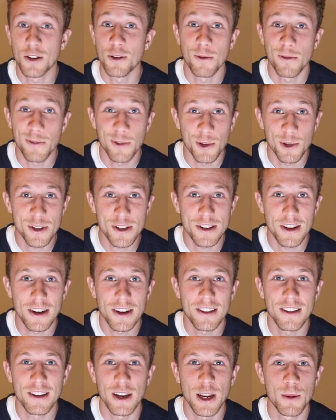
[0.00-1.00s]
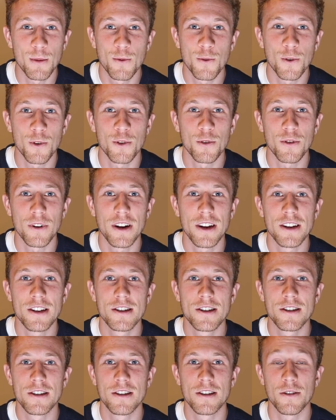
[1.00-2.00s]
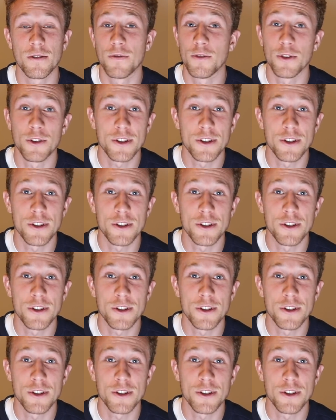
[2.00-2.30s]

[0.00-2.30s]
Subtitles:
you feel sick the day before the race, you feel